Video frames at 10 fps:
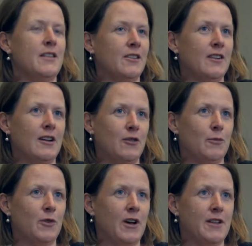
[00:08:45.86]
in this
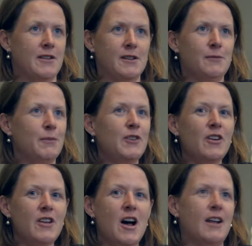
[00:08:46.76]
classroom together. But
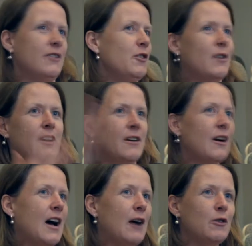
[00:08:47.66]
you're not. You're
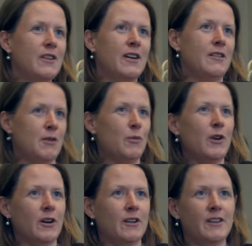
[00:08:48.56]
out there in the
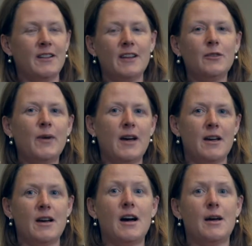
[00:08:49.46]
world, and that's
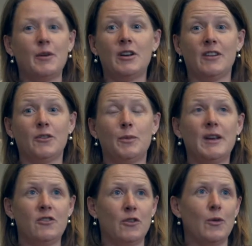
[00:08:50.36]
why I'm going to
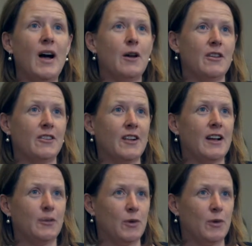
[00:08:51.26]
explain to you how this class